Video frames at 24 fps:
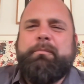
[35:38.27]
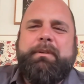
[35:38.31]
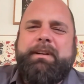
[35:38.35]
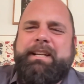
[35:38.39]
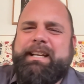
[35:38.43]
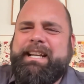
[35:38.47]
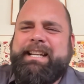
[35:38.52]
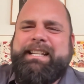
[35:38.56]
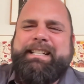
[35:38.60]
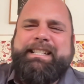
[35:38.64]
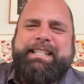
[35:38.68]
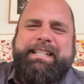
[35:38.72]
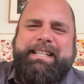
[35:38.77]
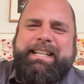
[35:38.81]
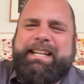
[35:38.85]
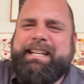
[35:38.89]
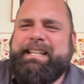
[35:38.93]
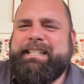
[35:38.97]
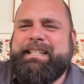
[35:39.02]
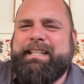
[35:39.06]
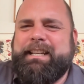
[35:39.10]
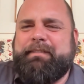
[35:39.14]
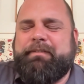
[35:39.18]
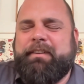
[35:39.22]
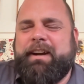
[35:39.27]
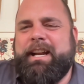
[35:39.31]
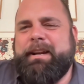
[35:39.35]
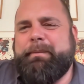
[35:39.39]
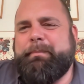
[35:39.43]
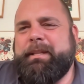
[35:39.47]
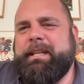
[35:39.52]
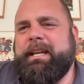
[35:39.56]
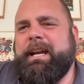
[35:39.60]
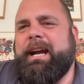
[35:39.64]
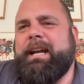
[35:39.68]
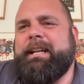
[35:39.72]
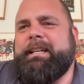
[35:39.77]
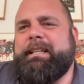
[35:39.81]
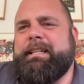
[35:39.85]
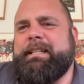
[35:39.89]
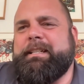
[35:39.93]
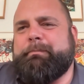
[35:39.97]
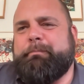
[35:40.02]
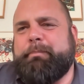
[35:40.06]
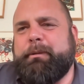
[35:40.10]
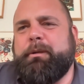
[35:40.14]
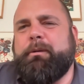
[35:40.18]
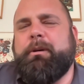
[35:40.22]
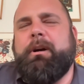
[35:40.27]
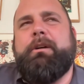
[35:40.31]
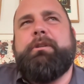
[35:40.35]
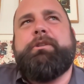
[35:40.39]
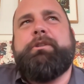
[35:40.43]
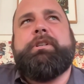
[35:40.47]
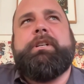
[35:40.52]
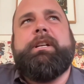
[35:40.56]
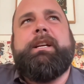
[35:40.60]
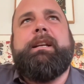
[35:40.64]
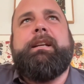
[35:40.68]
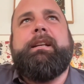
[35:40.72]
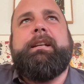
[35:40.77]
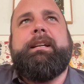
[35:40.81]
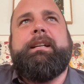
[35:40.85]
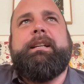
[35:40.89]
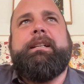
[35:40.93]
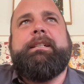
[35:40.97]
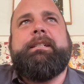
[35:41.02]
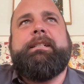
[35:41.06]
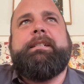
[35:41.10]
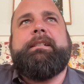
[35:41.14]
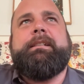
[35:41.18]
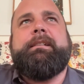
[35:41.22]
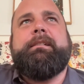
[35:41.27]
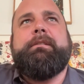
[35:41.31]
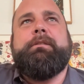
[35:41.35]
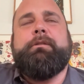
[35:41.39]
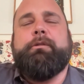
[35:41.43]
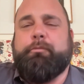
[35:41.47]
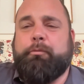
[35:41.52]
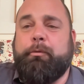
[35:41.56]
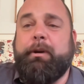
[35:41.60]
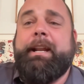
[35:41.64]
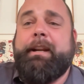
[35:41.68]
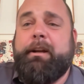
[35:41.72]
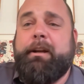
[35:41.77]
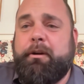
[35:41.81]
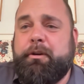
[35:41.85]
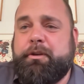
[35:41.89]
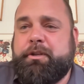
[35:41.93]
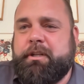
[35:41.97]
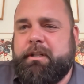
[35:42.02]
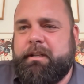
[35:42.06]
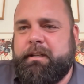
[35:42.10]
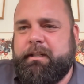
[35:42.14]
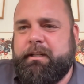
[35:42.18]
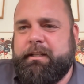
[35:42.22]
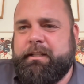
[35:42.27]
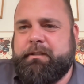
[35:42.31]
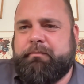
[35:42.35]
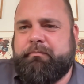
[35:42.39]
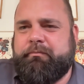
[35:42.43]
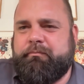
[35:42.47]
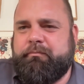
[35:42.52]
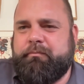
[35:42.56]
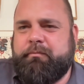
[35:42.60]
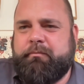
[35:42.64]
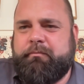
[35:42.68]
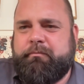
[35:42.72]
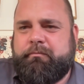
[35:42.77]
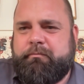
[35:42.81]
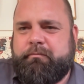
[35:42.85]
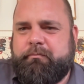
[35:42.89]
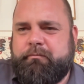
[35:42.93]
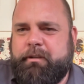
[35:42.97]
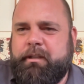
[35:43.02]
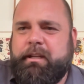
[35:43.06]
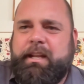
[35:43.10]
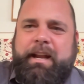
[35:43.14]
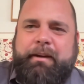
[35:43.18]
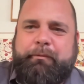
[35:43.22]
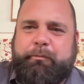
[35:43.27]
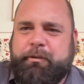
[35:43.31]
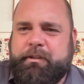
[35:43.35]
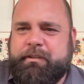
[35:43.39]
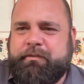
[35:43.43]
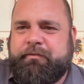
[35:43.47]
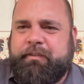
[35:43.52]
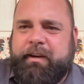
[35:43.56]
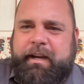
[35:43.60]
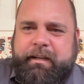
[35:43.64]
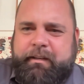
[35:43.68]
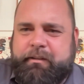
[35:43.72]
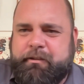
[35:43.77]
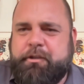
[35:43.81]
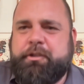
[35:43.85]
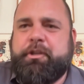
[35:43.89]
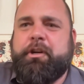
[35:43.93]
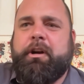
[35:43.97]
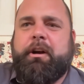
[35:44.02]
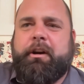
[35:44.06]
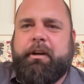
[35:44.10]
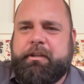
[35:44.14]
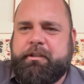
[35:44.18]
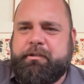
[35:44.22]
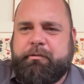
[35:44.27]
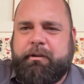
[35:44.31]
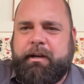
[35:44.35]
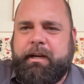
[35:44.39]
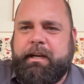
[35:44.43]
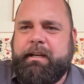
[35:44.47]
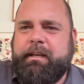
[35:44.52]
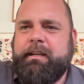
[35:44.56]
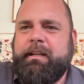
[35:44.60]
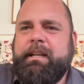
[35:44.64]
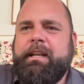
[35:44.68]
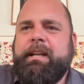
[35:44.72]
Easy to find him. And the idea is Blue Ocean is the red ocean is everyone's fighting sharks, right?